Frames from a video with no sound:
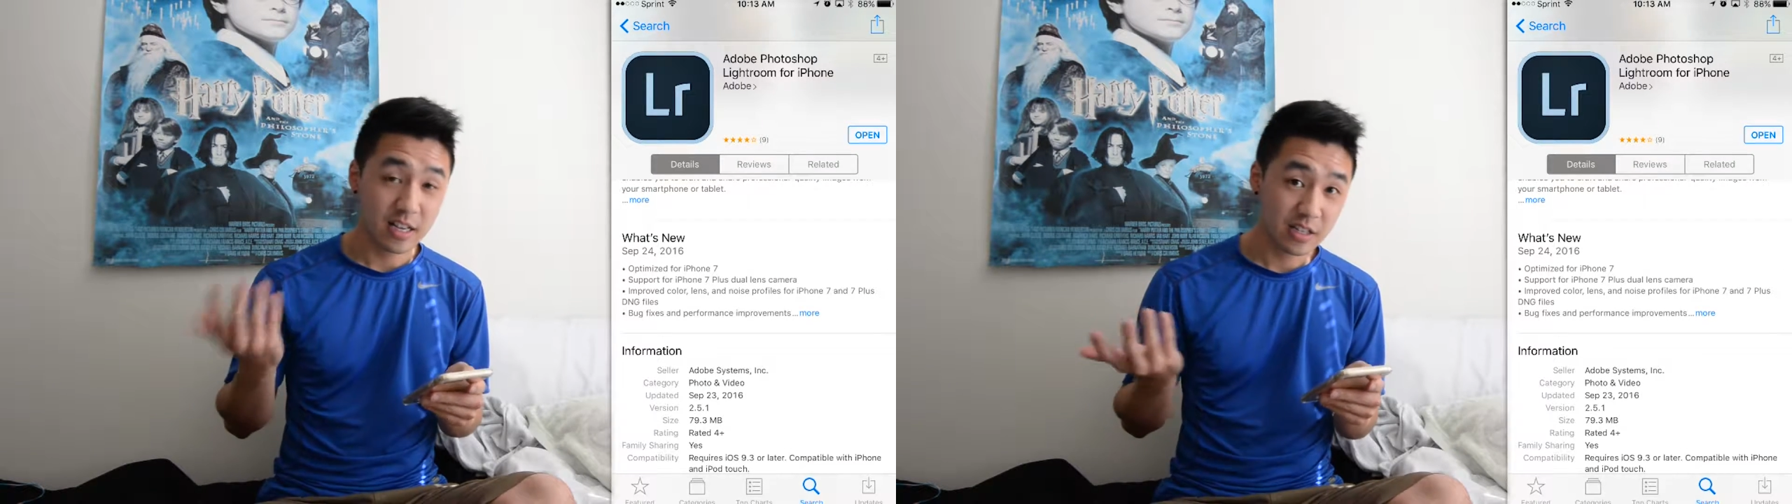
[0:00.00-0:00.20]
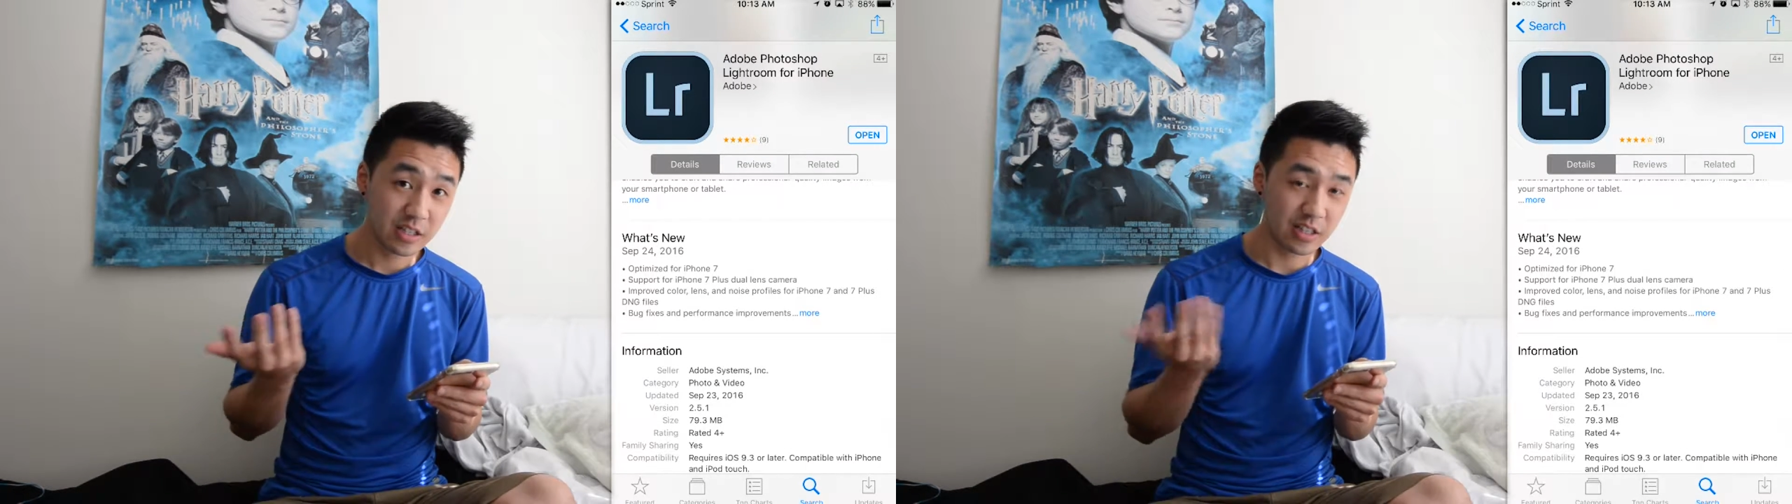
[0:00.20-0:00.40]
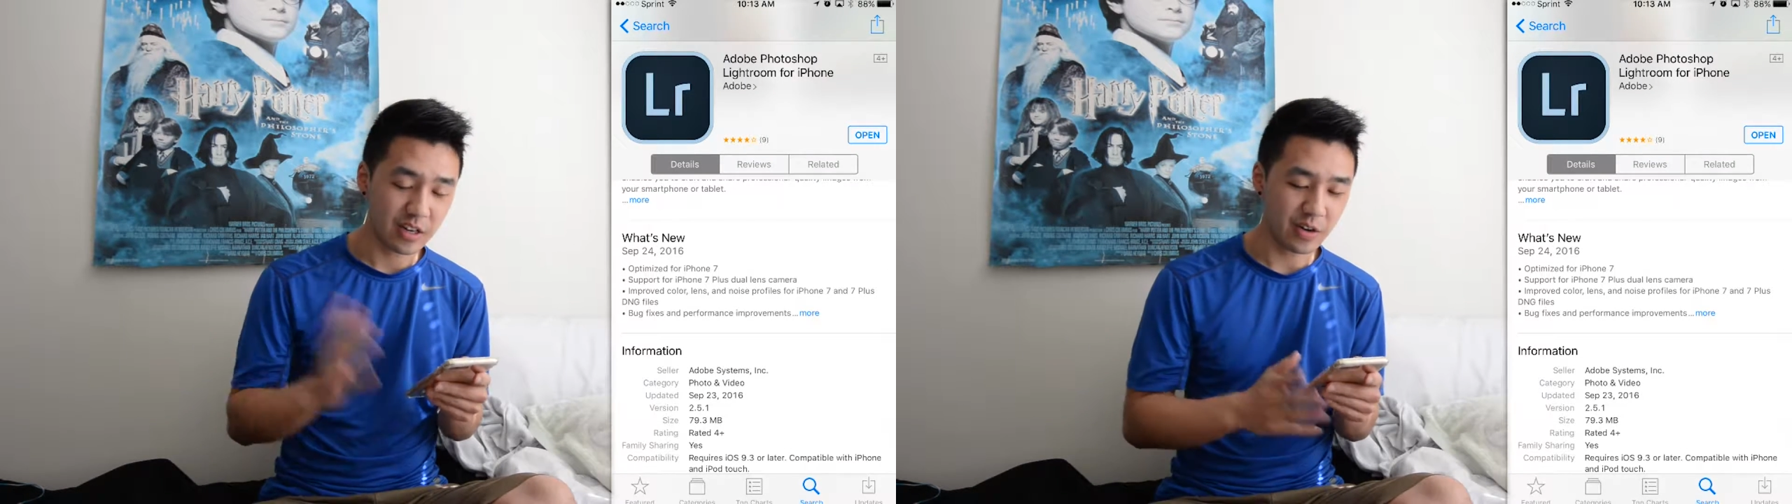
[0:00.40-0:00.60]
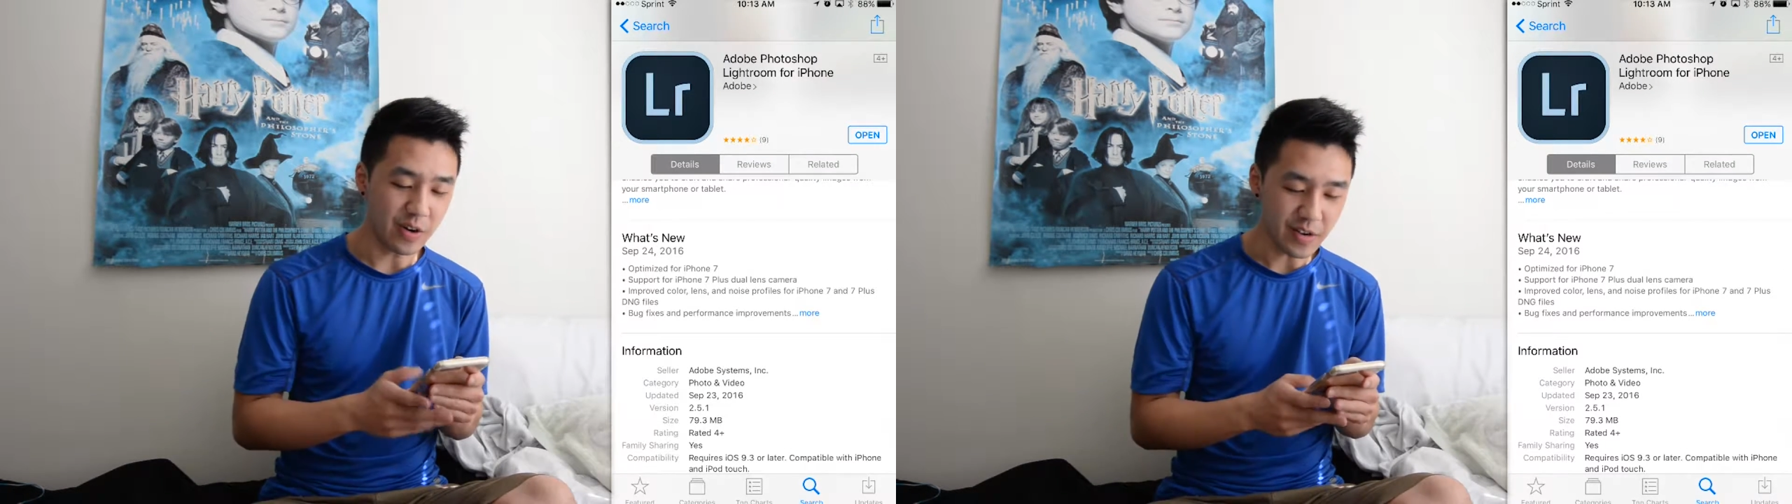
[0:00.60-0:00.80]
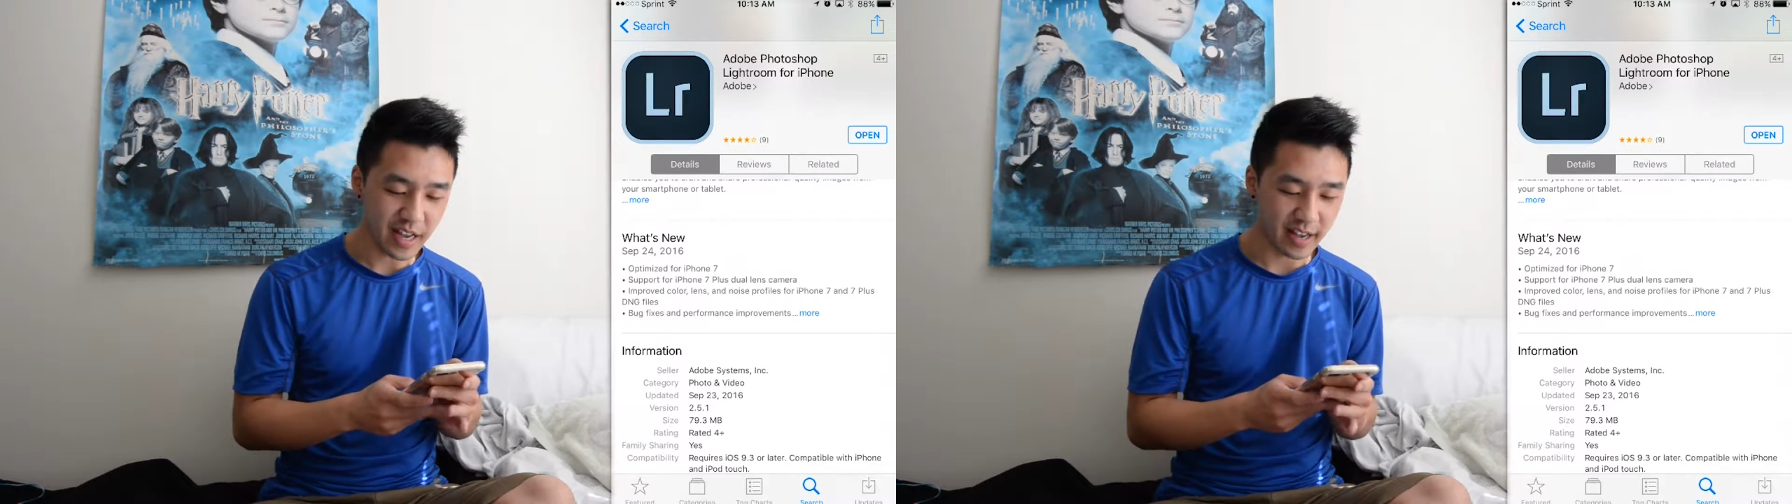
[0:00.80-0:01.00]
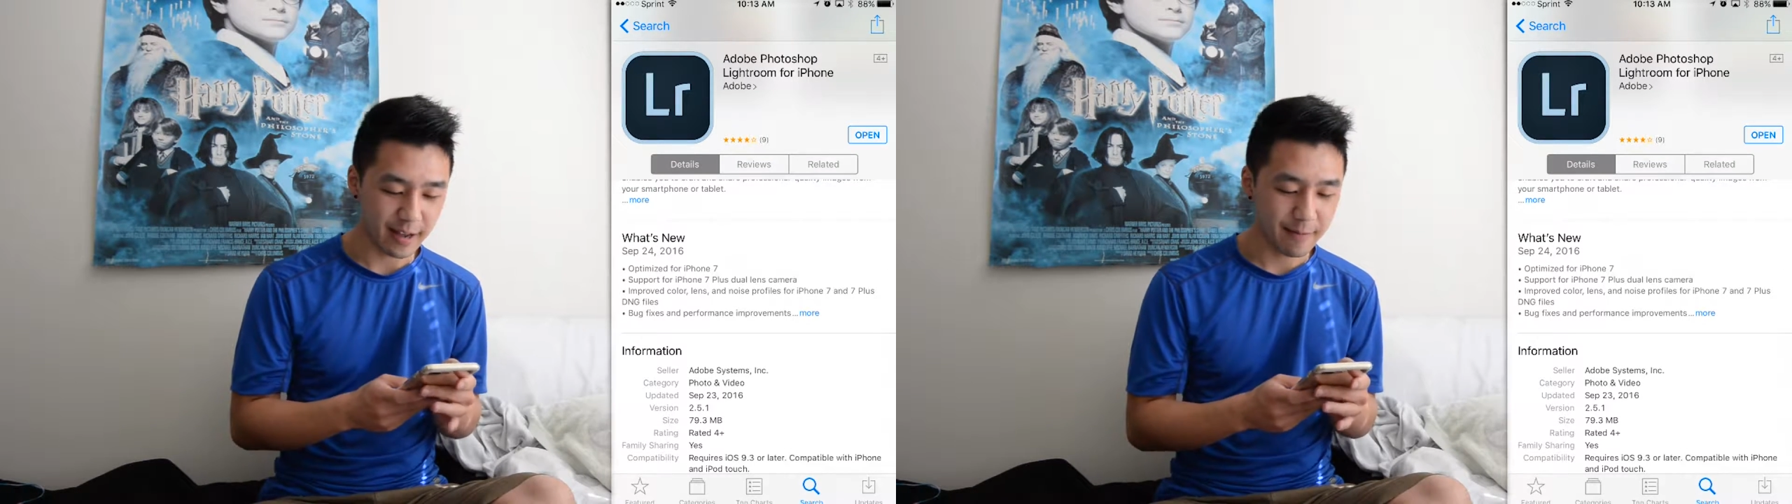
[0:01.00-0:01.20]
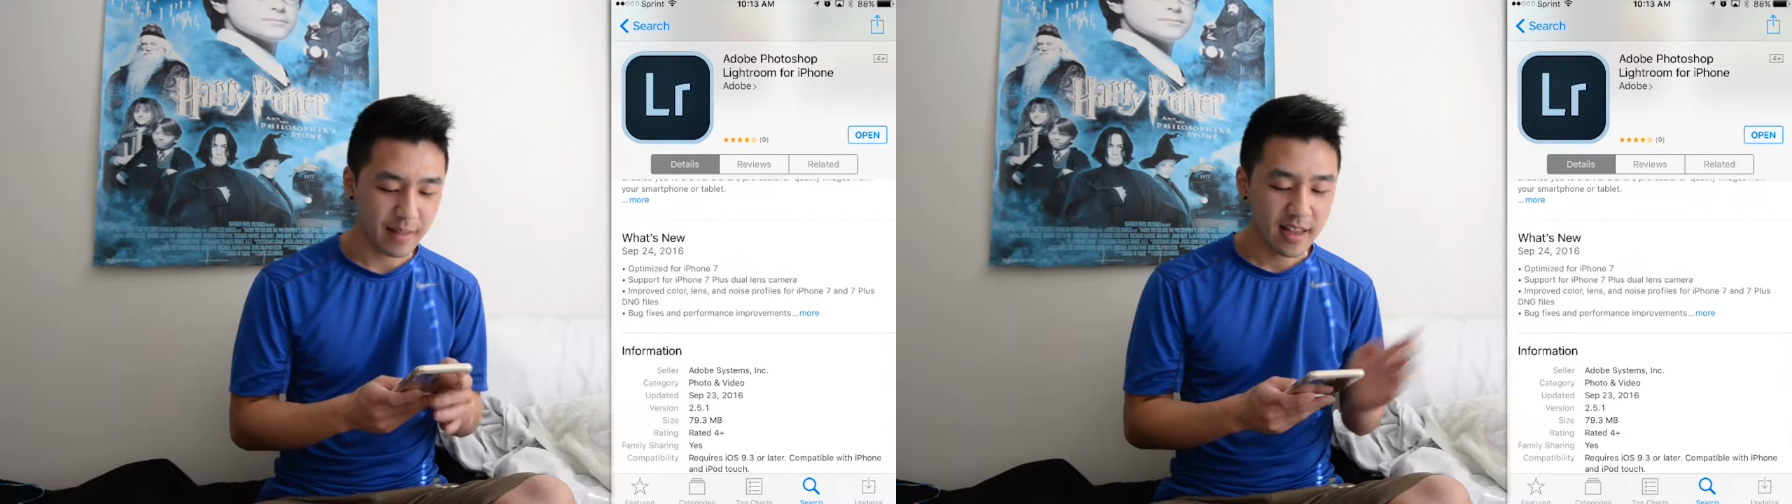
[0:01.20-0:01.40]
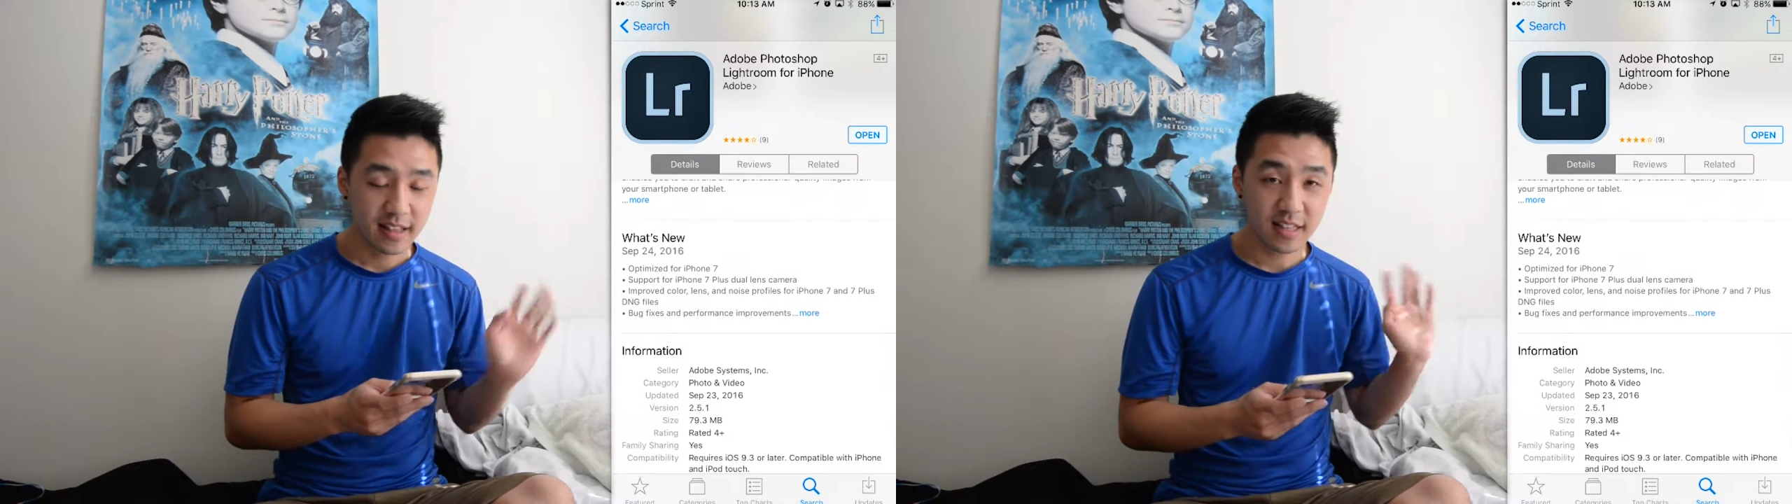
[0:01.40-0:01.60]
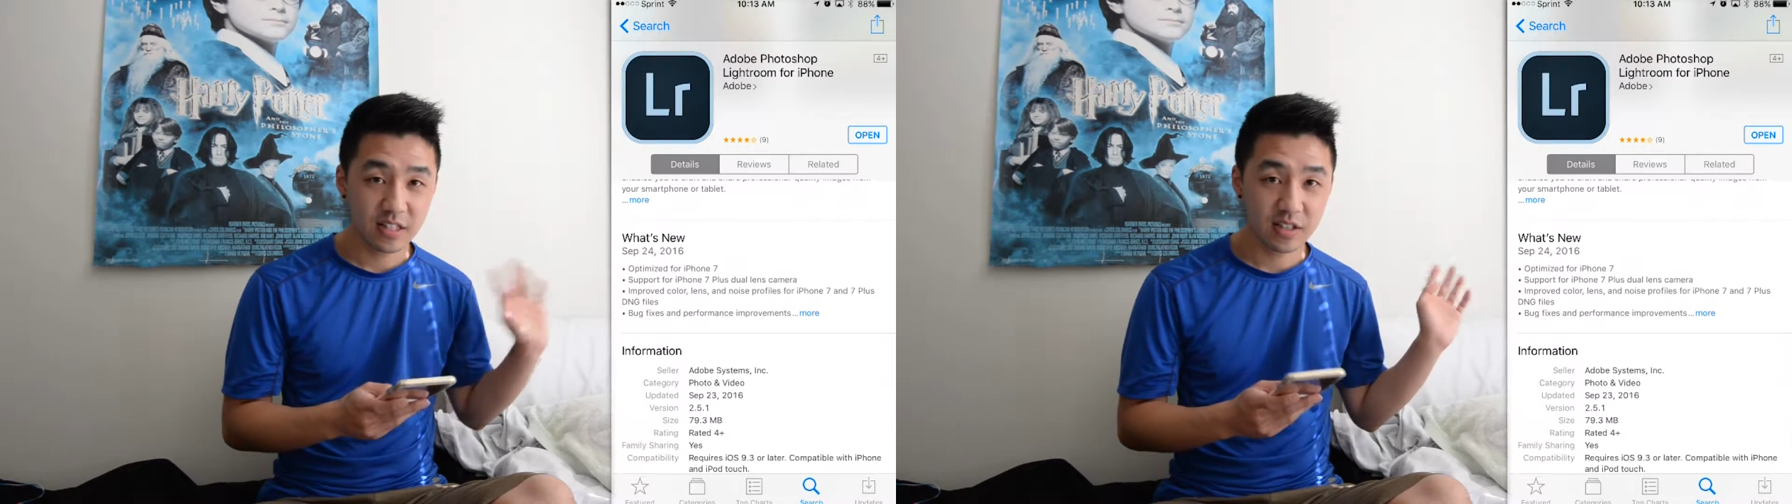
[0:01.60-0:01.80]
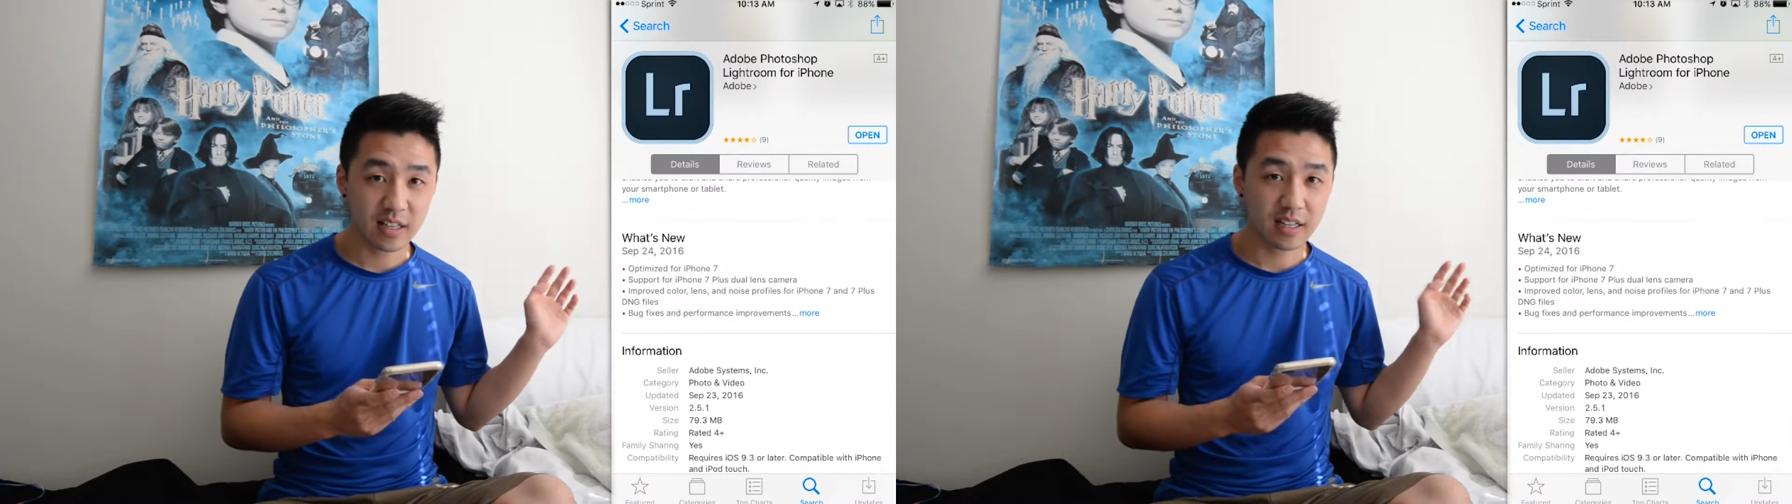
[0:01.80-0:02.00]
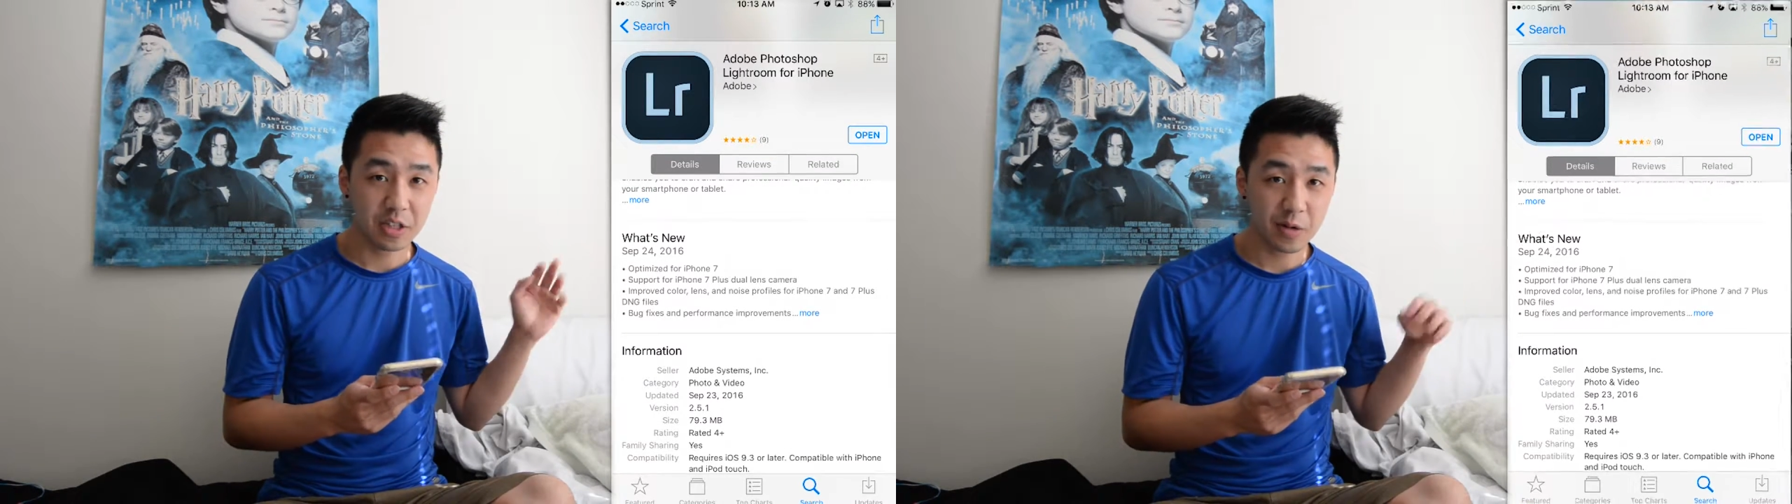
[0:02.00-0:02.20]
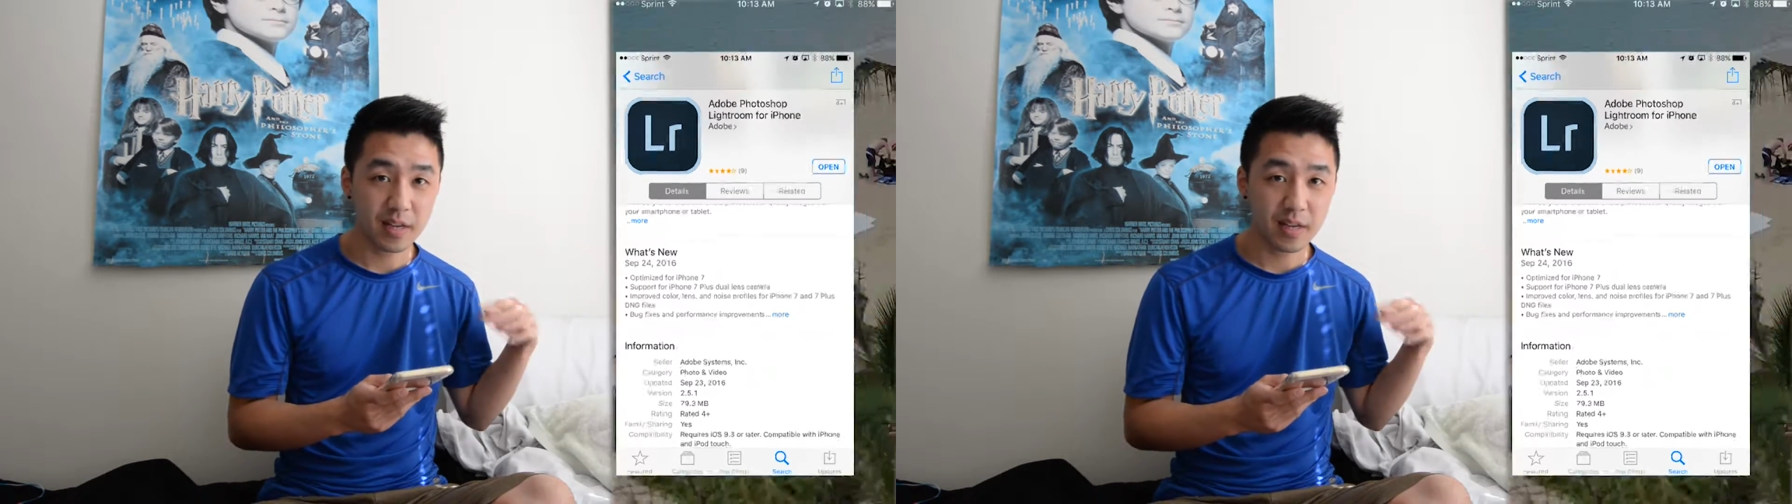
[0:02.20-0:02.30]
So, okay, let's use the Adobe